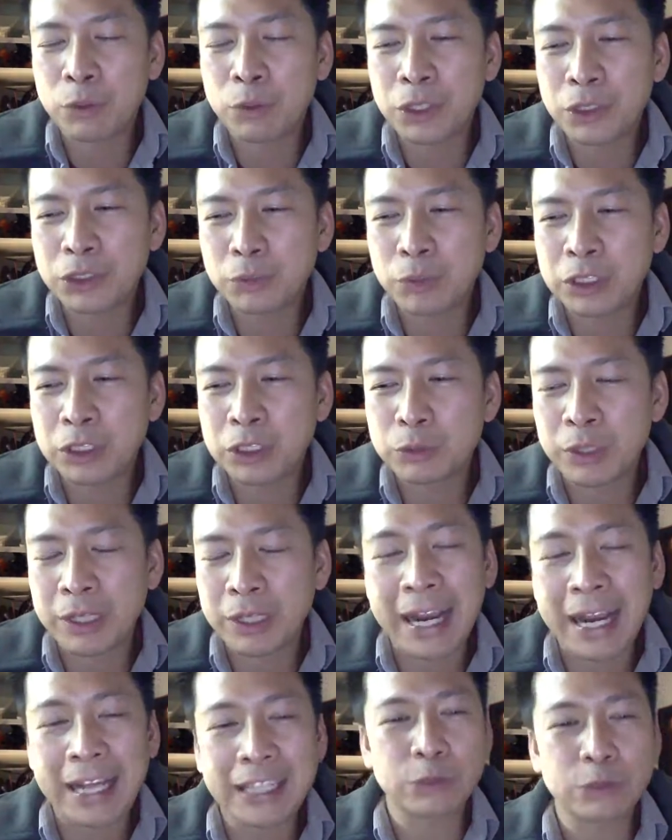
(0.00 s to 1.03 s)
one of those ones
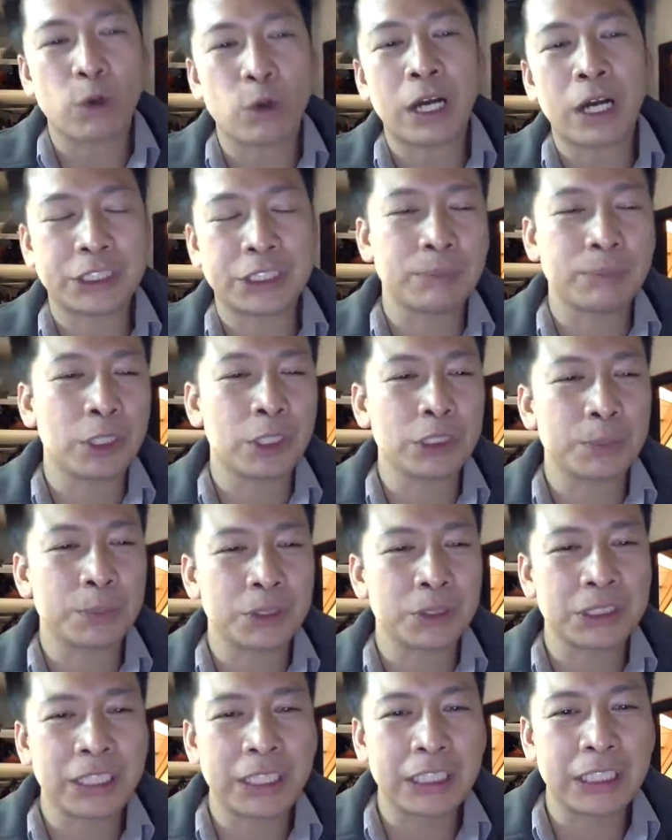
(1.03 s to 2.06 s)
where I had to watch in multiple
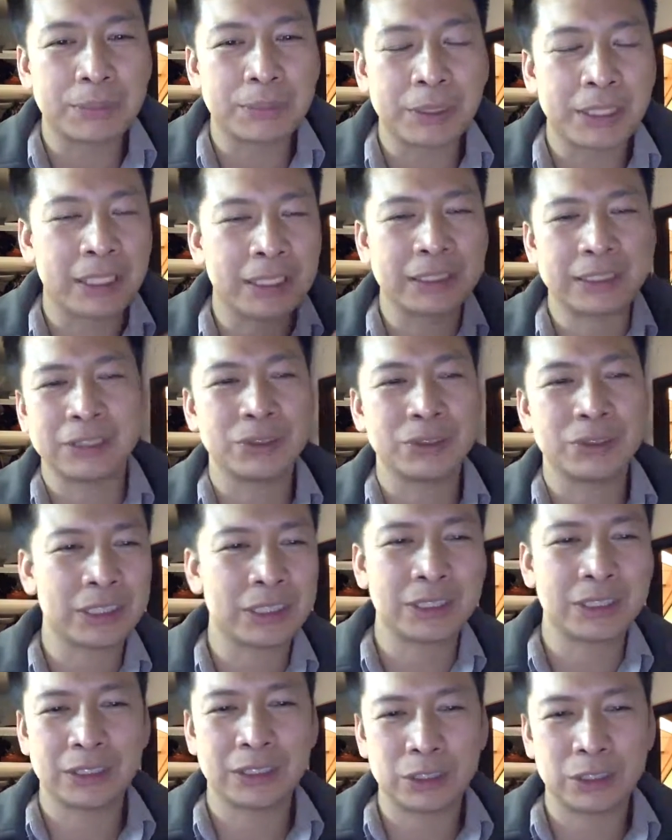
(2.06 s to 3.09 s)
sittings because
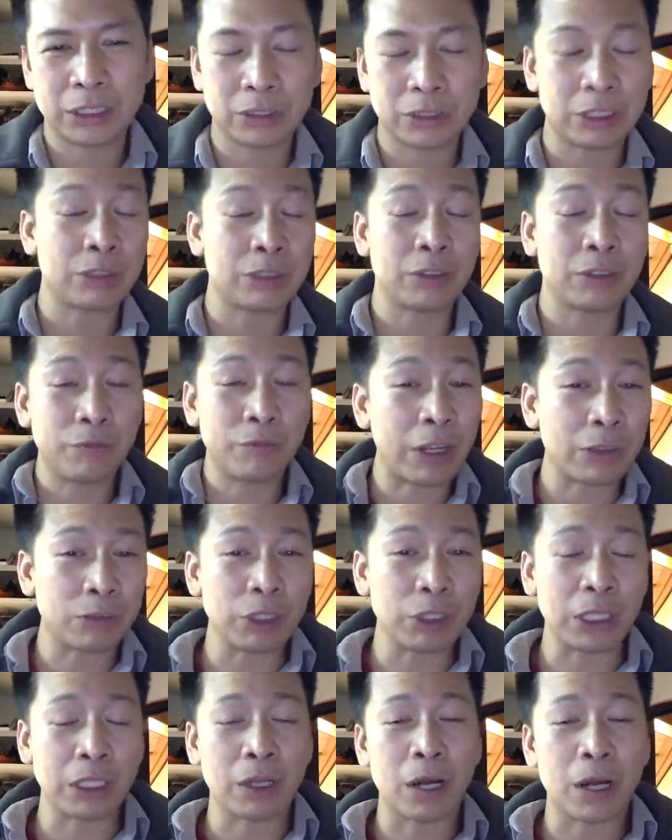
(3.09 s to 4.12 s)
it felt
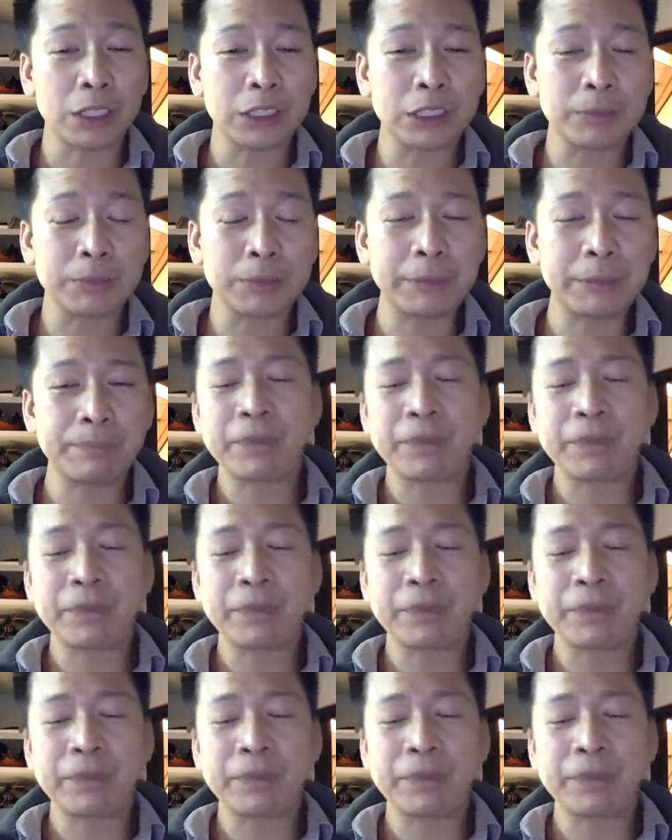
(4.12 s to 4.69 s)
really long to me.